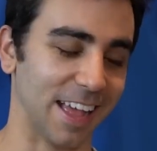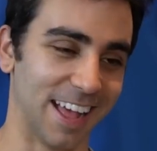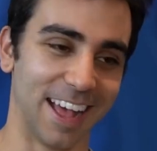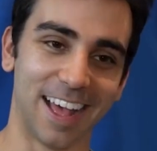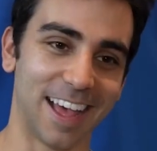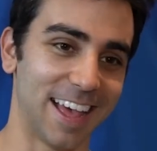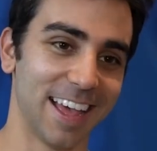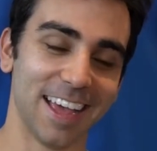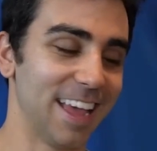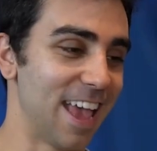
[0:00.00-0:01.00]

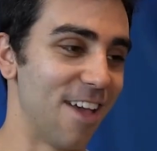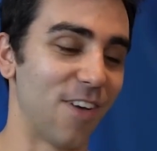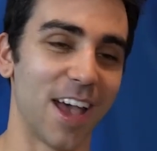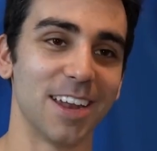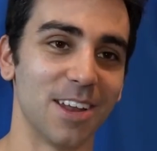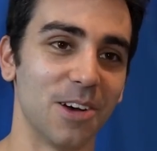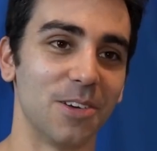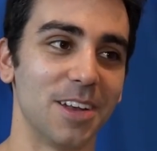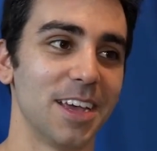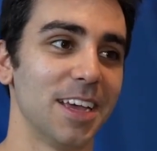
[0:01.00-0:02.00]
If I had
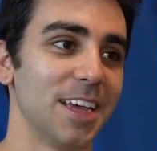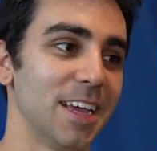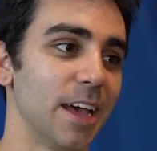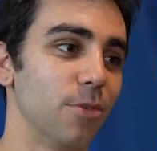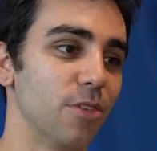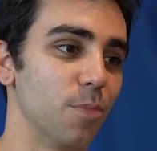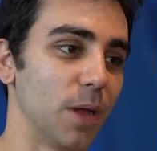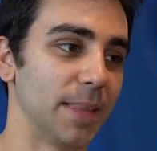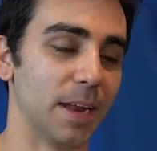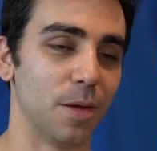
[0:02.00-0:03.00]
known, I would have
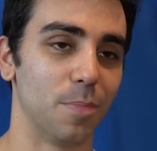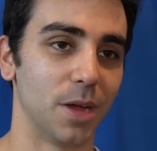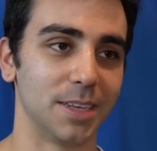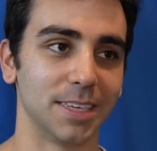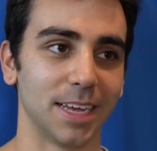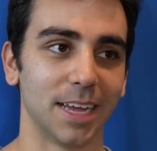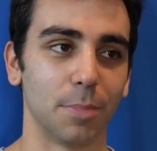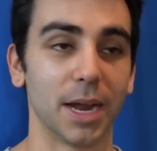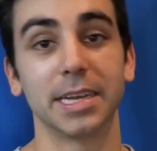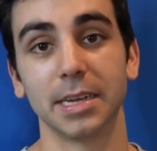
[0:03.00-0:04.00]
brought that up, but
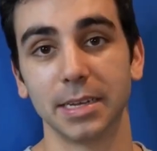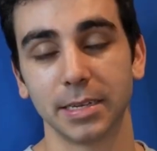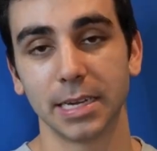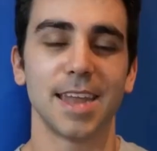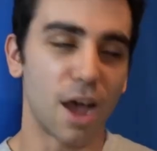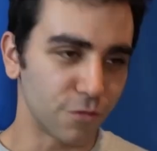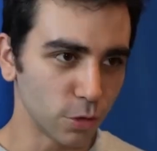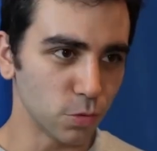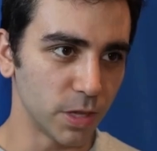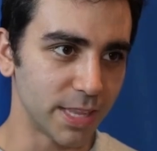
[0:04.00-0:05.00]
I didn't. Now, if
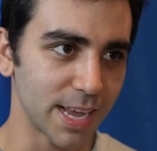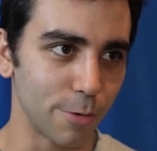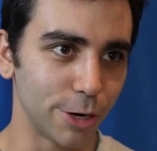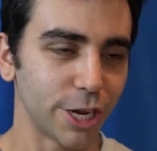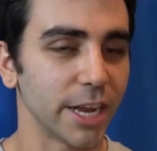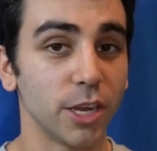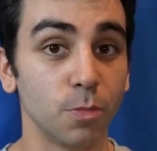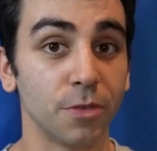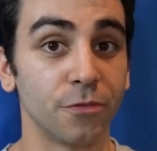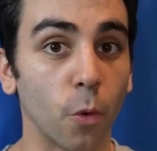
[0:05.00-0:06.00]
there's one thing I wish I
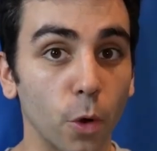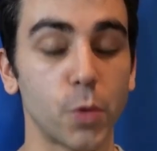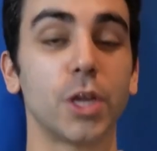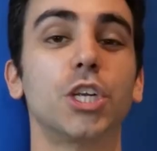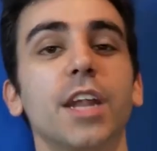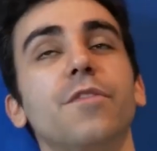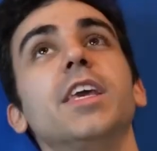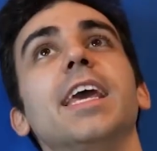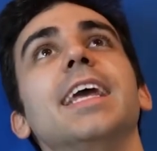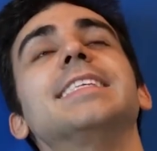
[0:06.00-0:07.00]
knew before doing Gen
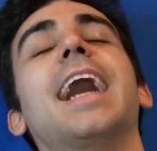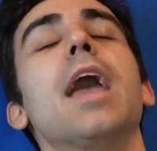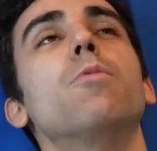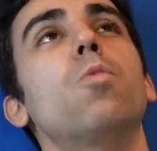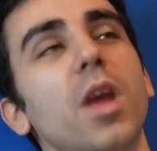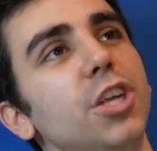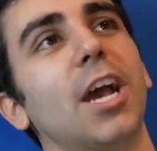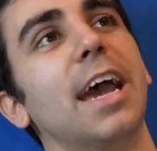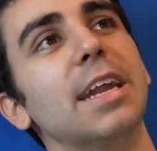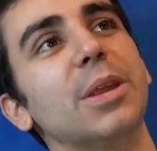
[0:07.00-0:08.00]
V, it's I wish
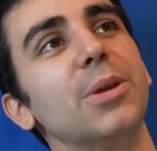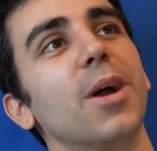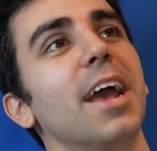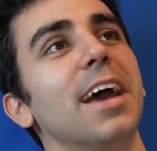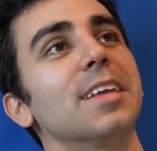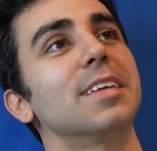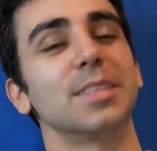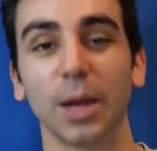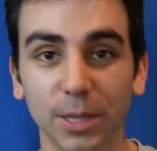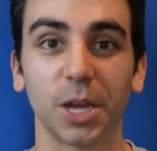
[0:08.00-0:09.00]
I knew I had a
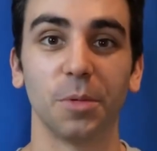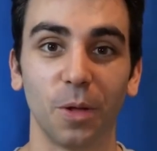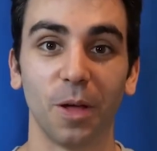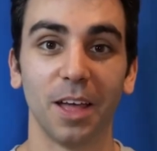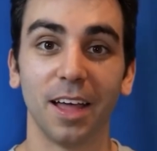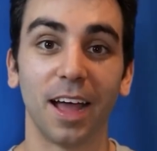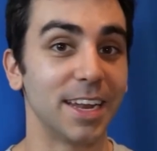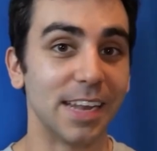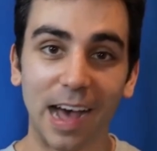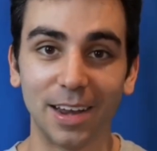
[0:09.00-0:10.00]
stunt double. I
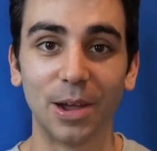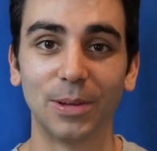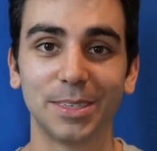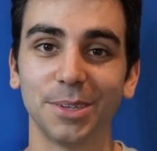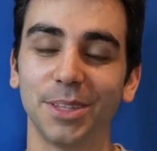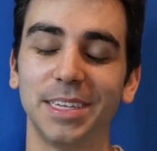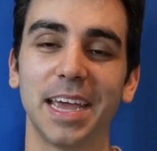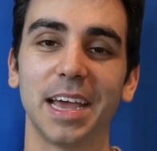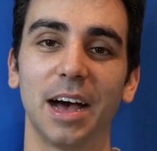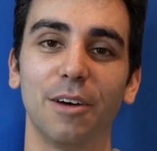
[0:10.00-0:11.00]
did not know until the
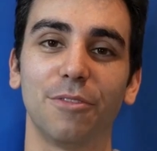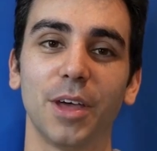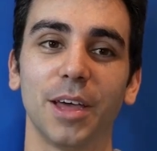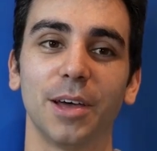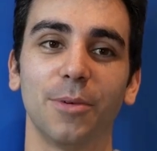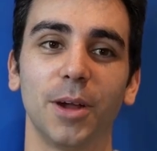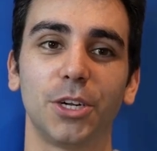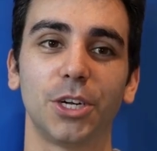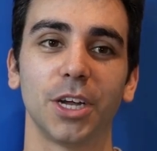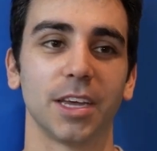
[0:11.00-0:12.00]
day of,
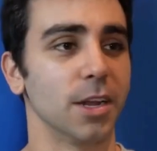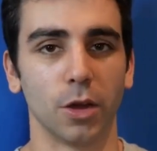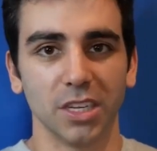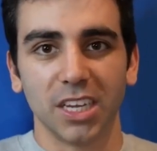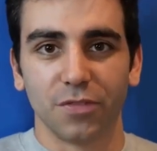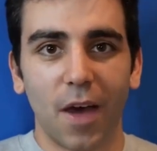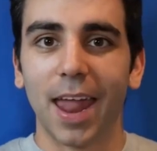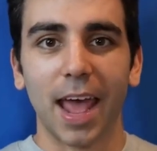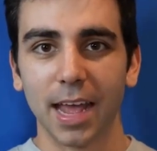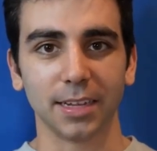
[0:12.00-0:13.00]
which, you know, it's
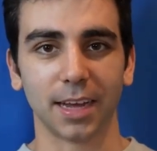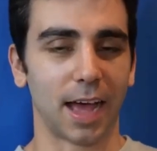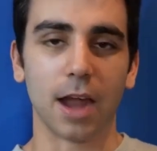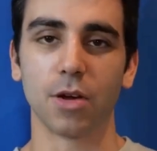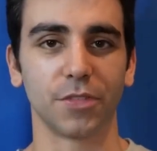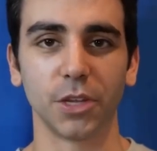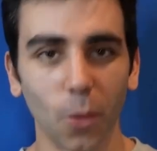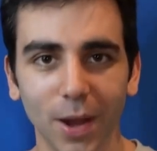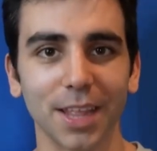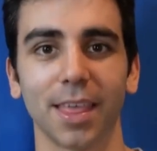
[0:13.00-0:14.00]
fine. I don't have to
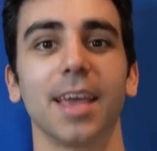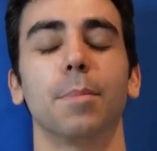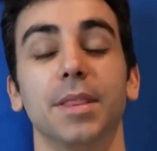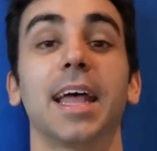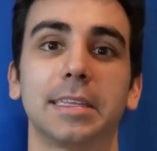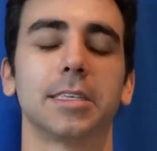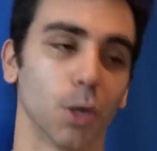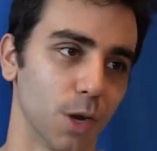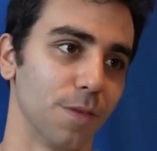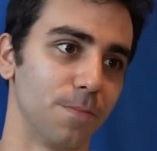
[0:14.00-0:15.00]
do anything, but that's
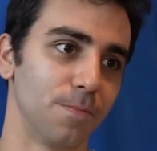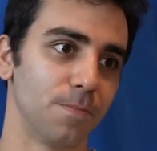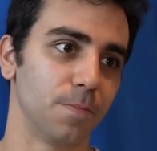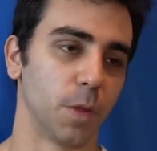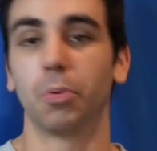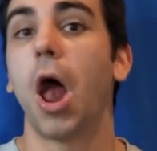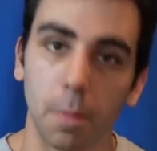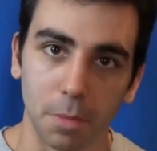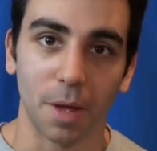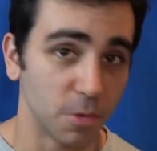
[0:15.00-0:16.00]
sort of the
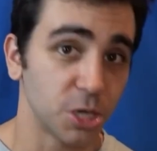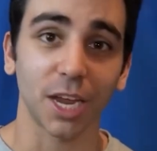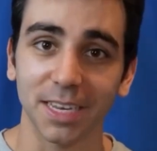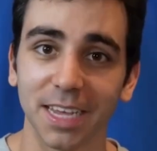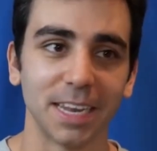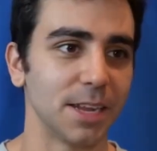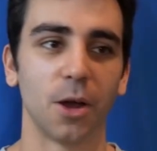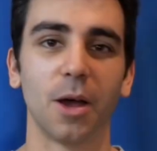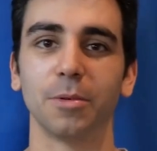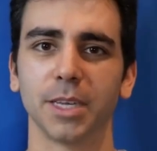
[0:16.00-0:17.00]
problem. I wish I did. You
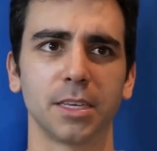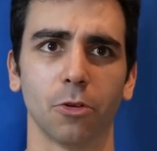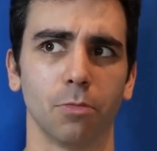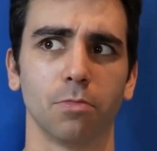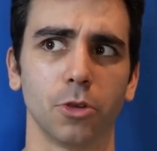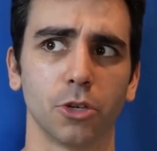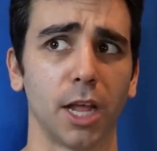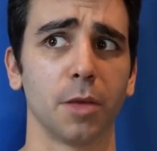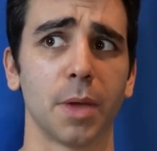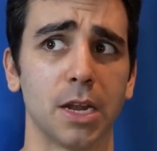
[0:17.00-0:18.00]
know, I was like, so you're
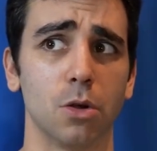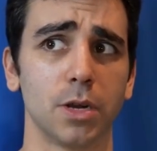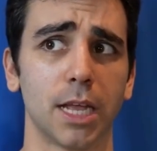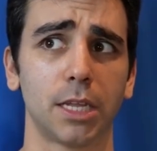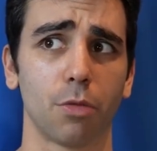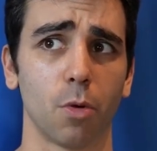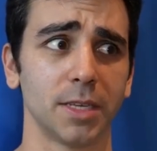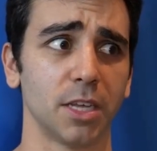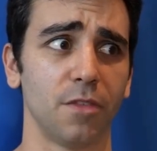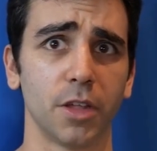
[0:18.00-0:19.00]
telling me I don't get to throw
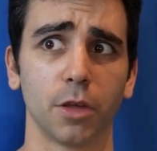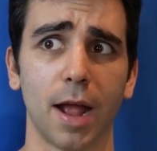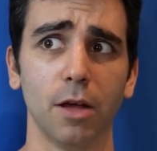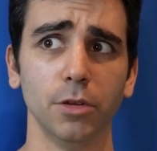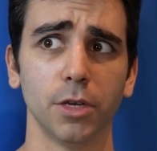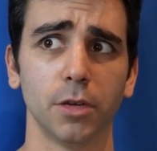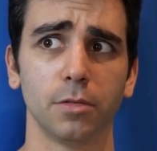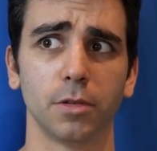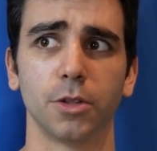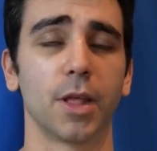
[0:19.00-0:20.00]
myself on the ground?
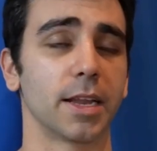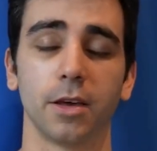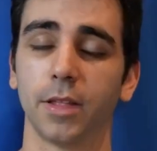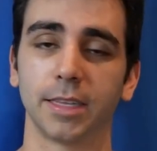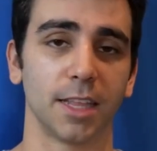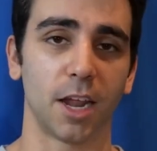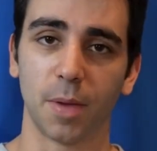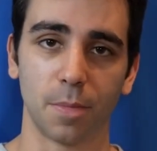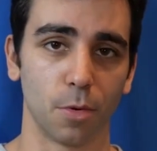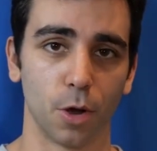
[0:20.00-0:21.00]
And they're like, no, that's a lot of
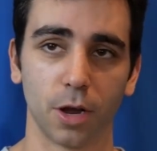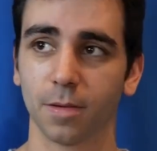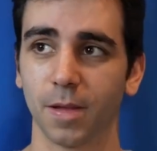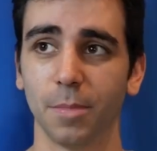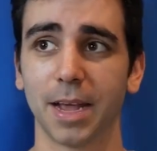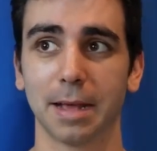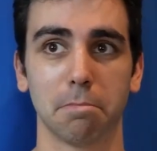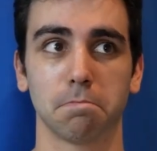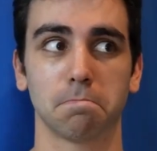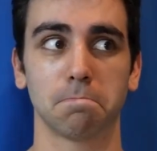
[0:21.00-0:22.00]
paperwork. I'm like,
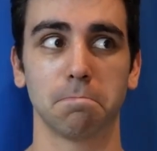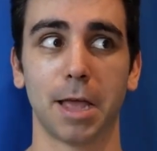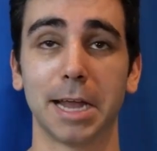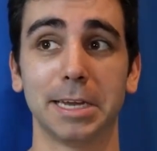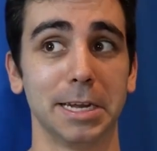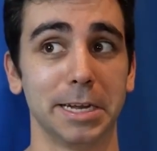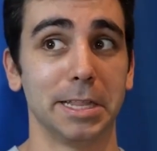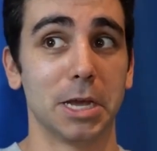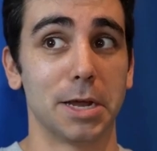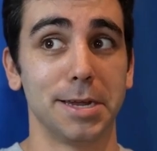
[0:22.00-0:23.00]
I did it
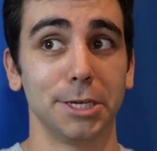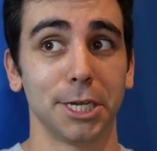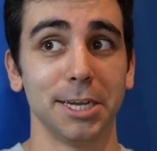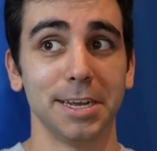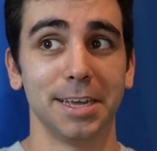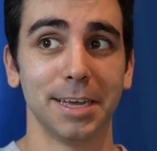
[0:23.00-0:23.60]
in the audition.